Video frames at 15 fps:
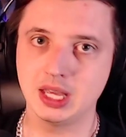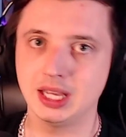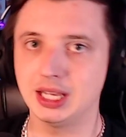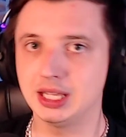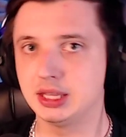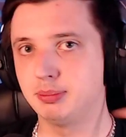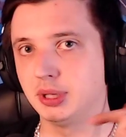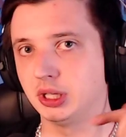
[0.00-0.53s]

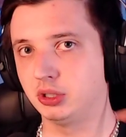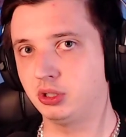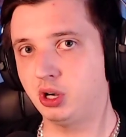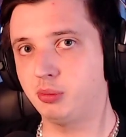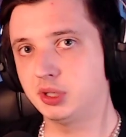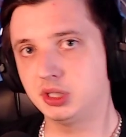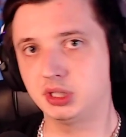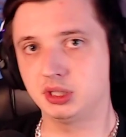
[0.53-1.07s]
In the pinned
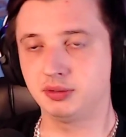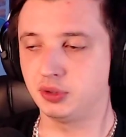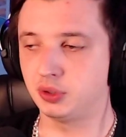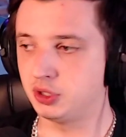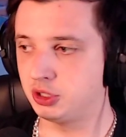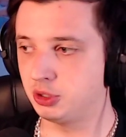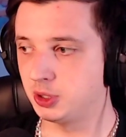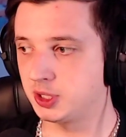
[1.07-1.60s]
comment, if you're
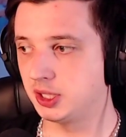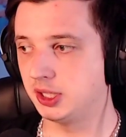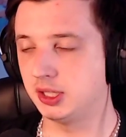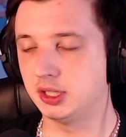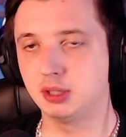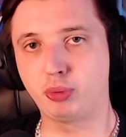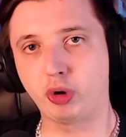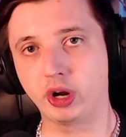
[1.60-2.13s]
interested in
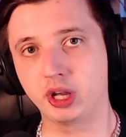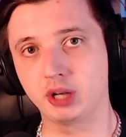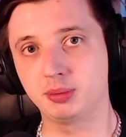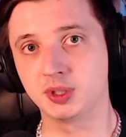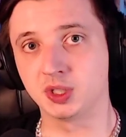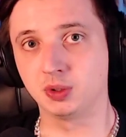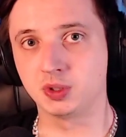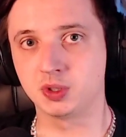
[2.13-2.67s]
the prior
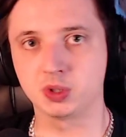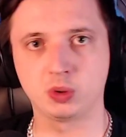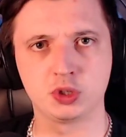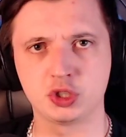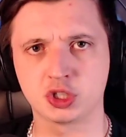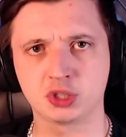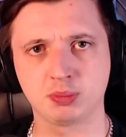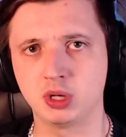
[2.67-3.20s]
episodes or
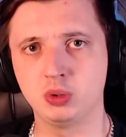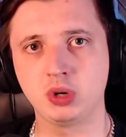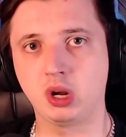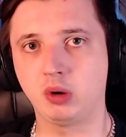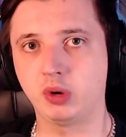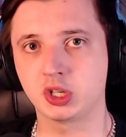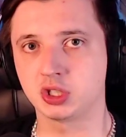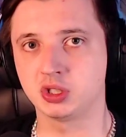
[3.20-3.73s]
just my LOONA
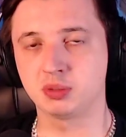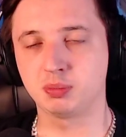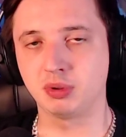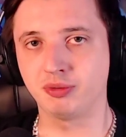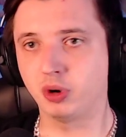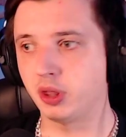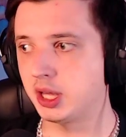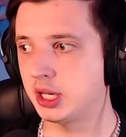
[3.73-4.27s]
narrations
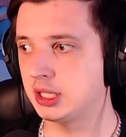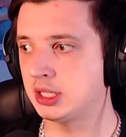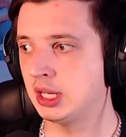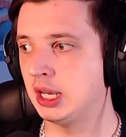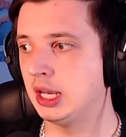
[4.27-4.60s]
before that.